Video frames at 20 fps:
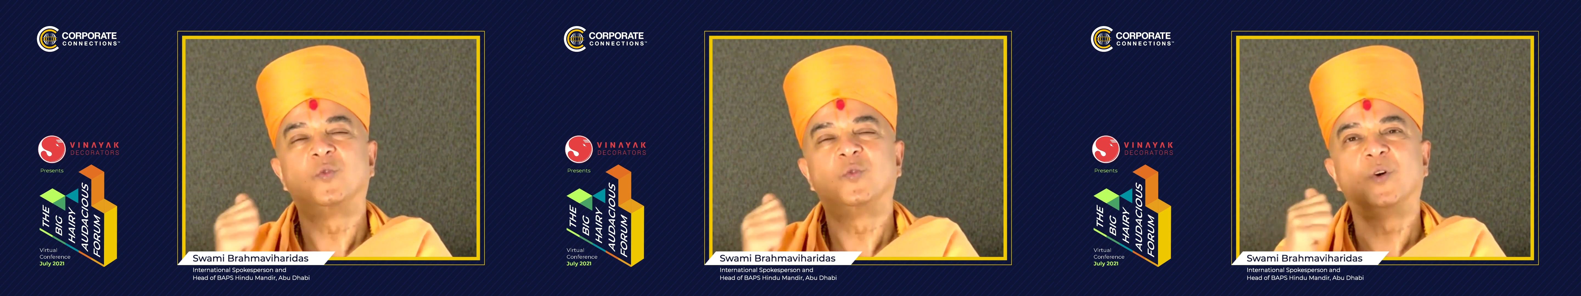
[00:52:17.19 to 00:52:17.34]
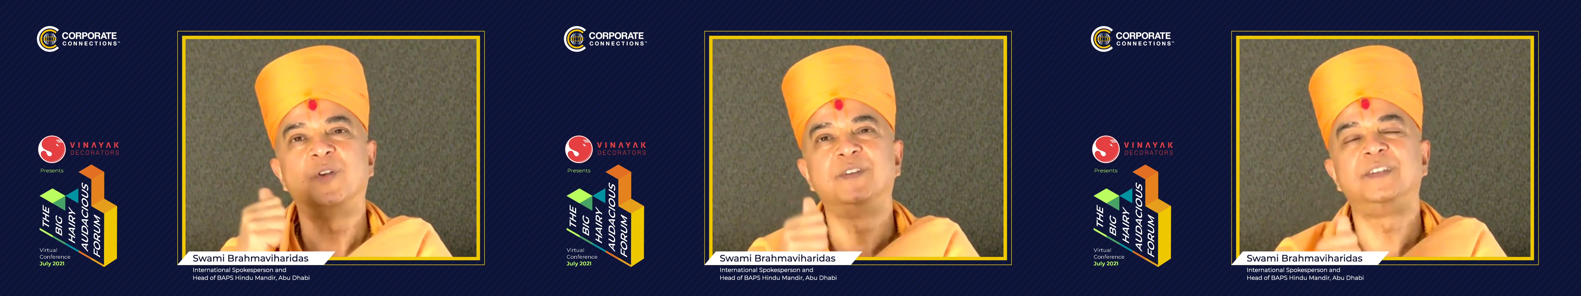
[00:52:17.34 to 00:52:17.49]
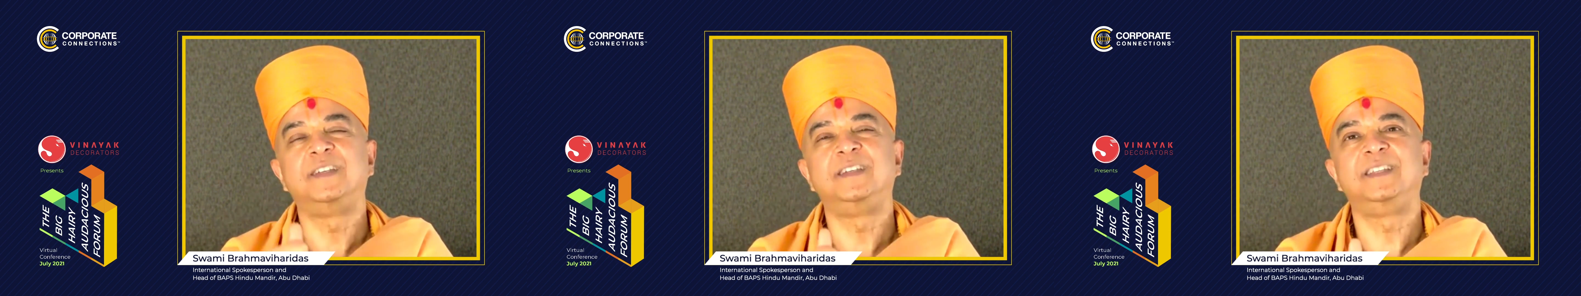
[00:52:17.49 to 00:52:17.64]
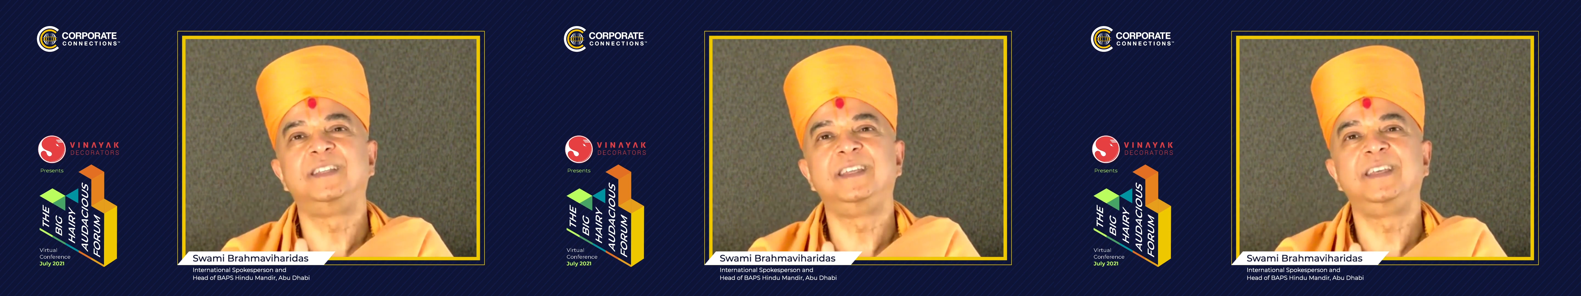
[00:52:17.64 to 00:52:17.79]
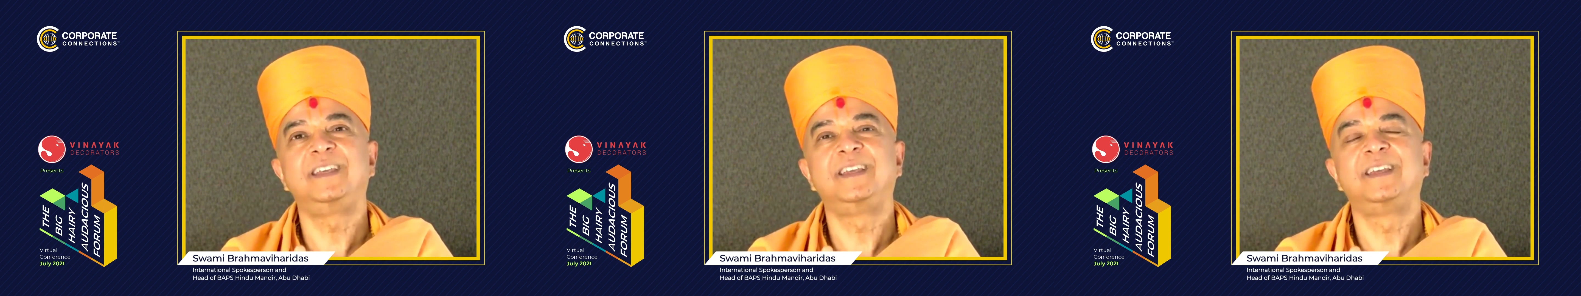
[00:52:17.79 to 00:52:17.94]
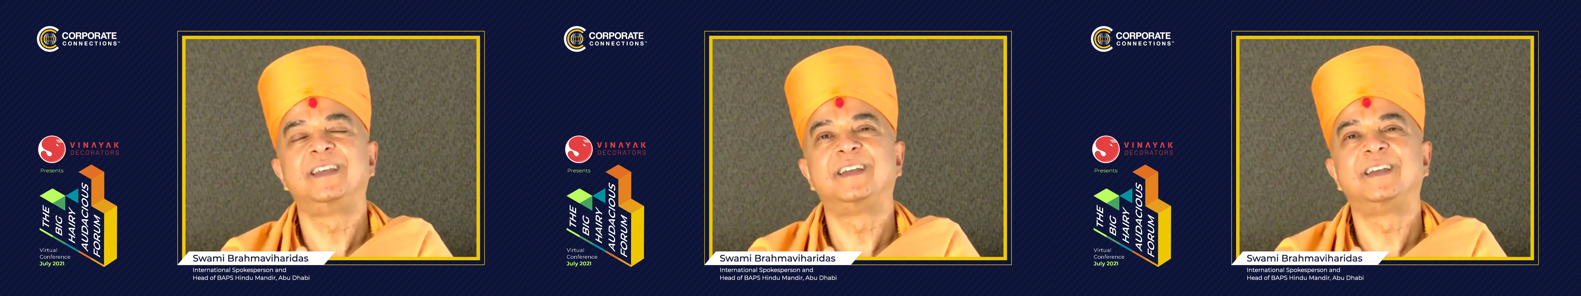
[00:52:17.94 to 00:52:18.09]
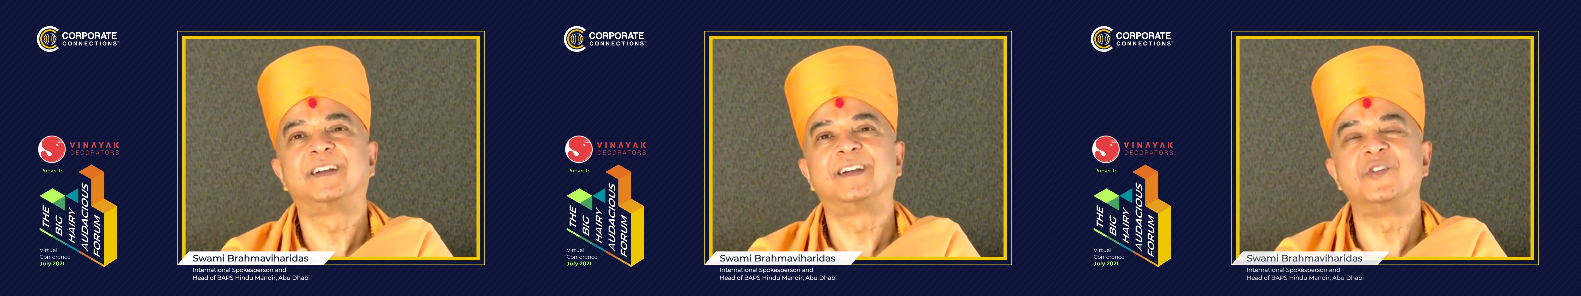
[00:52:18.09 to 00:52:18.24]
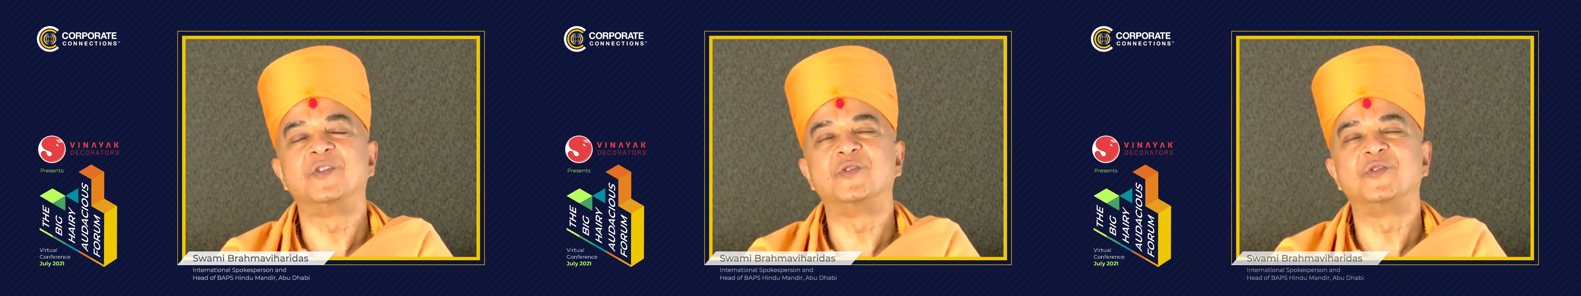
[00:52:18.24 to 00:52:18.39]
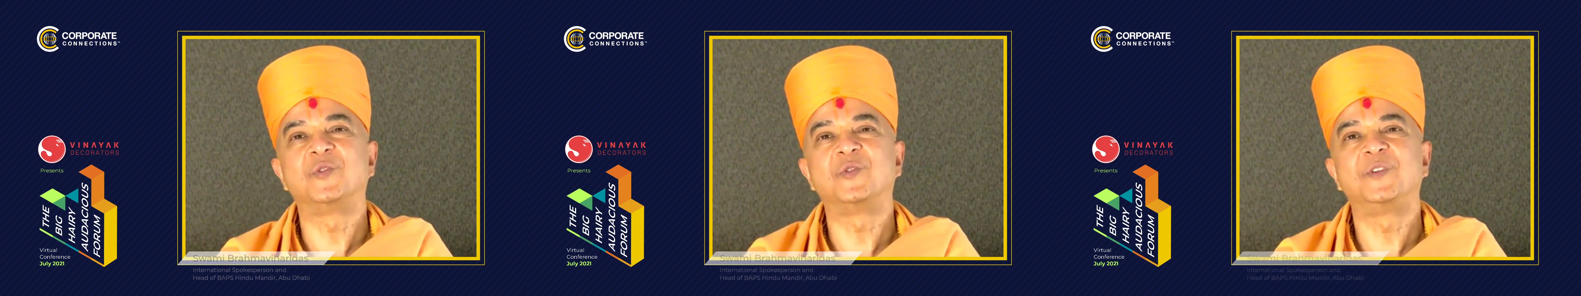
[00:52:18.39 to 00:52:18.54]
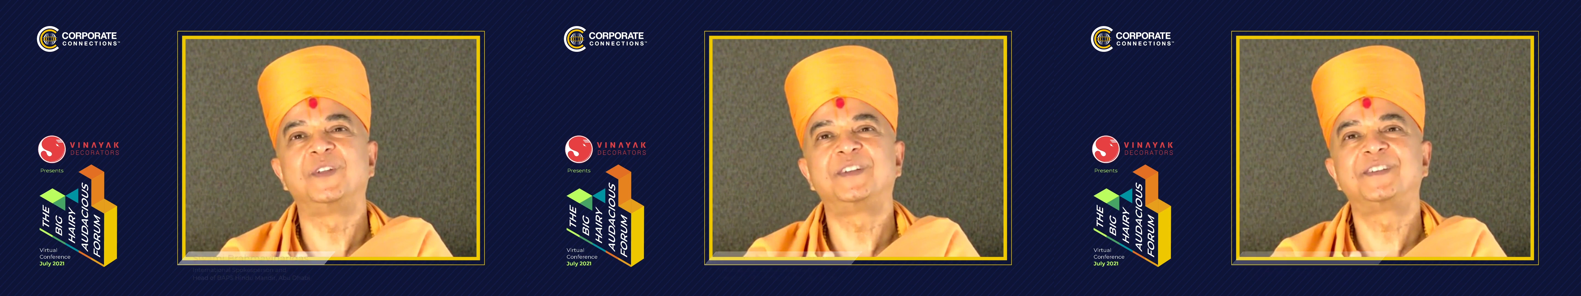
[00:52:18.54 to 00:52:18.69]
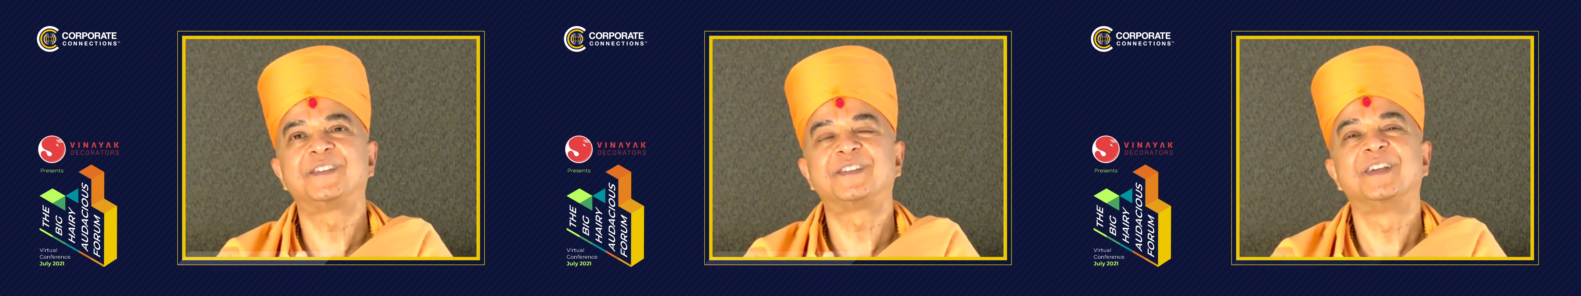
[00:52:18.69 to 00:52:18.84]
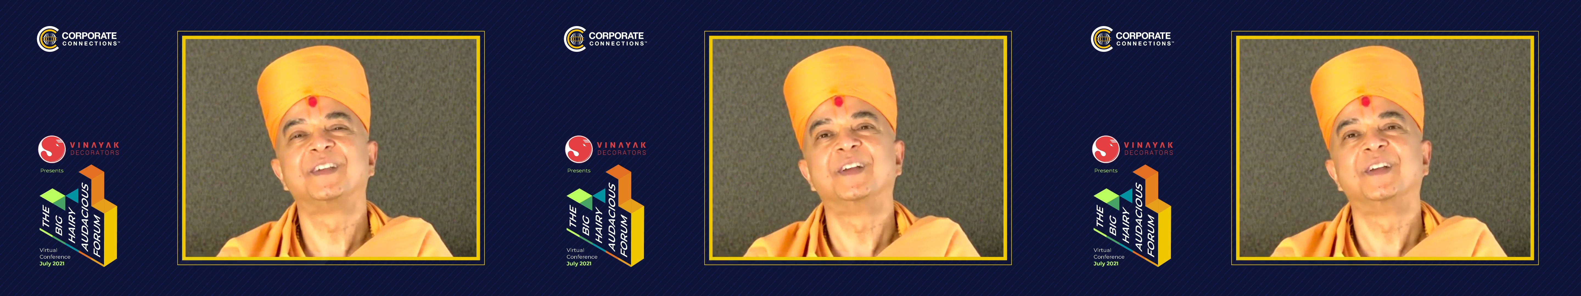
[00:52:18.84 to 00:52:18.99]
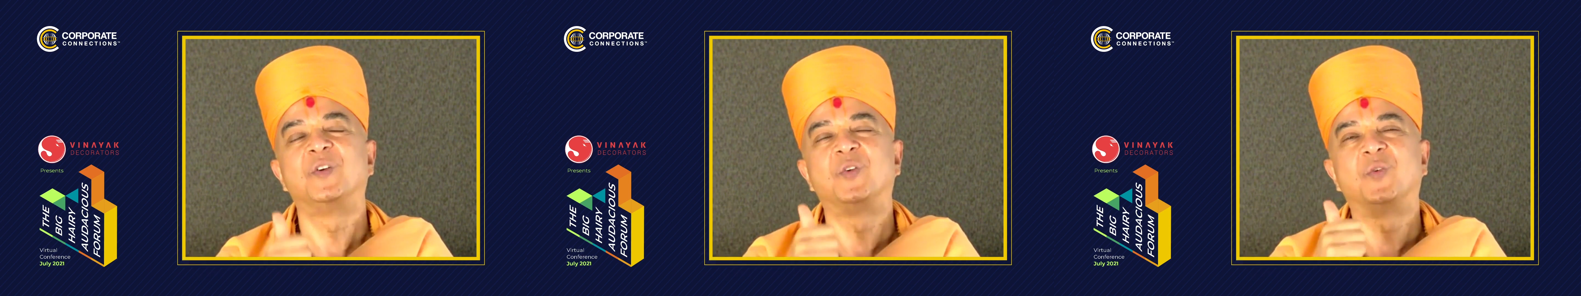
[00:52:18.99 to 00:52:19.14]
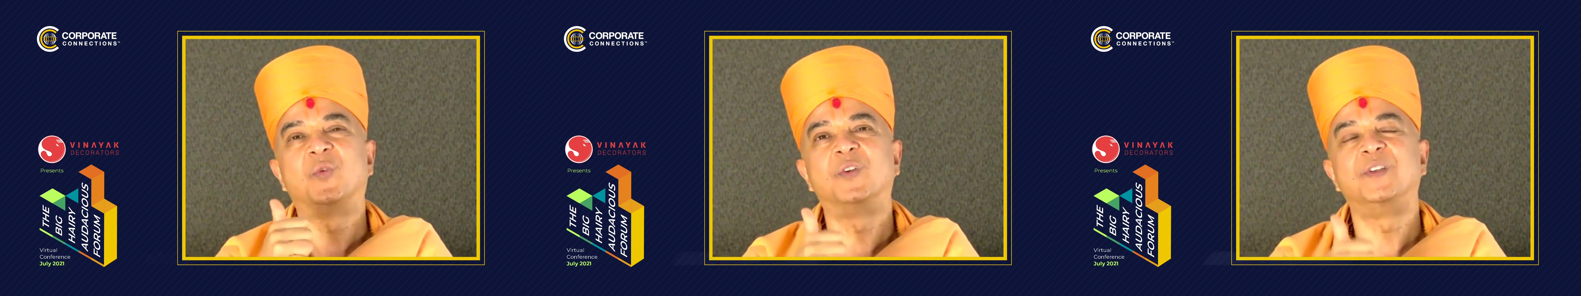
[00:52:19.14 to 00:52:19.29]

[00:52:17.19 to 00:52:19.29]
quantity controllers,